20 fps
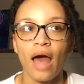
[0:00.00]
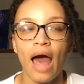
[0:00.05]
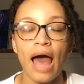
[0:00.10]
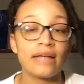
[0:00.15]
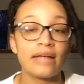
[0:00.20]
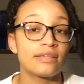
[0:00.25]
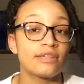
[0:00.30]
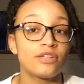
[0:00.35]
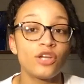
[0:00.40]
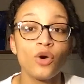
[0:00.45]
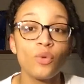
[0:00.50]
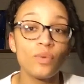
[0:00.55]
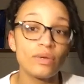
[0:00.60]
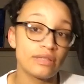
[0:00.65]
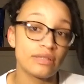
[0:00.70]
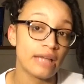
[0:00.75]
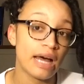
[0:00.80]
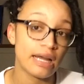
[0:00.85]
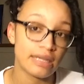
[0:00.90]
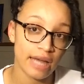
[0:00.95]
I still
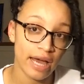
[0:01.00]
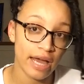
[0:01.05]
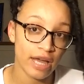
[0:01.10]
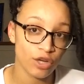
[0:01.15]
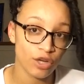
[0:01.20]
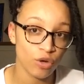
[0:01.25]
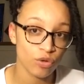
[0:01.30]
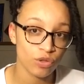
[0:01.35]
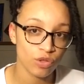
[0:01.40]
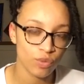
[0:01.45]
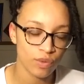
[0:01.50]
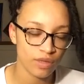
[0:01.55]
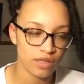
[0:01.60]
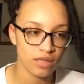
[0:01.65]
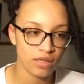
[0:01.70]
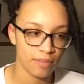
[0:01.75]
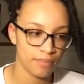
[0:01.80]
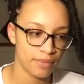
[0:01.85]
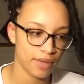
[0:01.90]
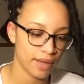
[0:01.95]
was not diagnosed with
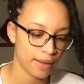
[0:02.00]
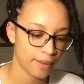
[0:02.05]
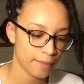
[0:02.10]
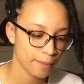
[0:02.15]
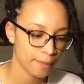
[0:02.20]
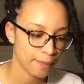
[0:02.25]
something.